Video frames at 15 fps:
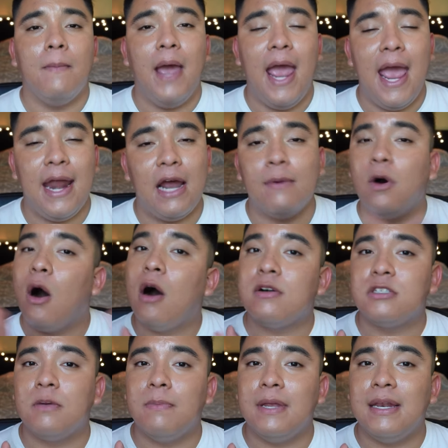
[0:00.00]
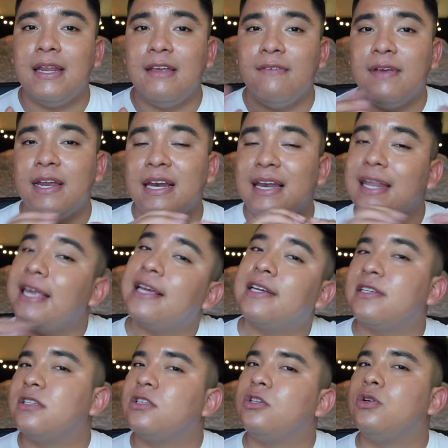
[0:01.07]
And I will also be leaving
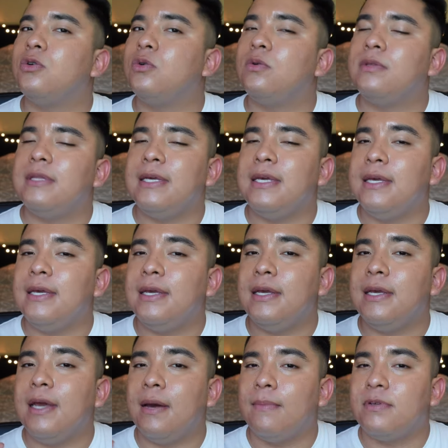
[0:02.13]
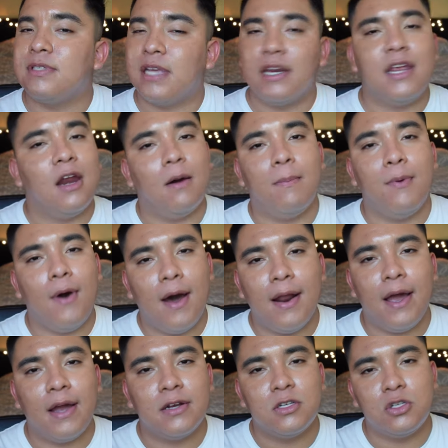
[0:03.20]
links to the skincare
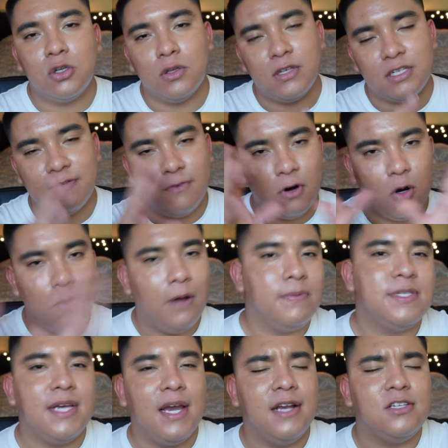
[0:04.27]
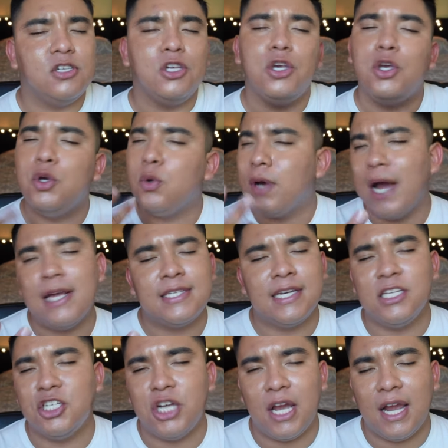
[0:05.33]
products, to the Sephora website, so you guys
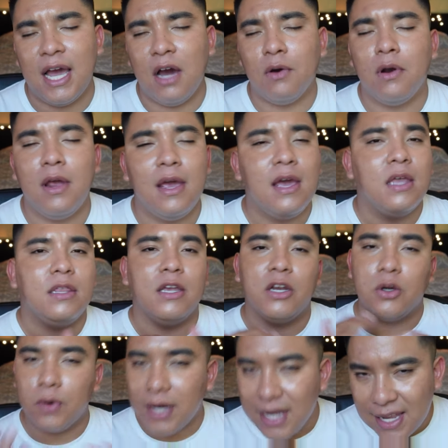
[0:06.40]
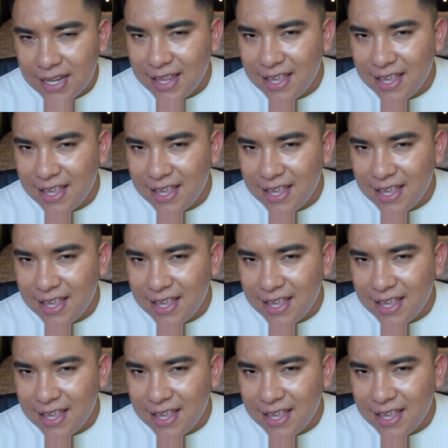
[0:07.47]
can check out the ingredient